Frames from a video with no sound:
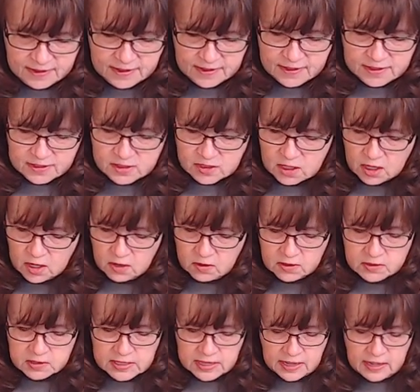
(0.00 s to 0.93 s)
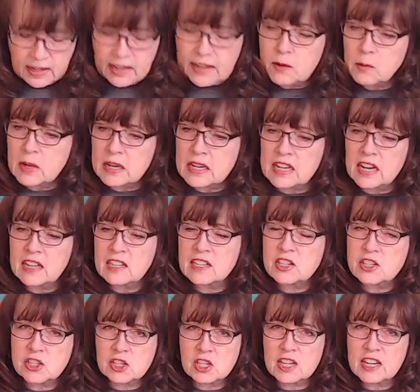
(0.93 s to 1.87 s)
So it's kind of like, what color
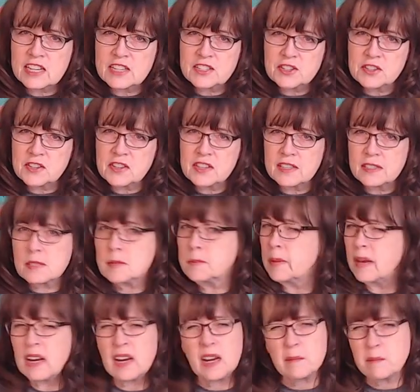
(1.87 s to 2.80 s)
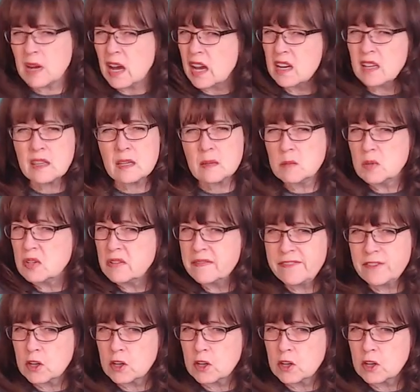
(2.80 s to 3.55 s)
should I do this? But I'm not in the mood for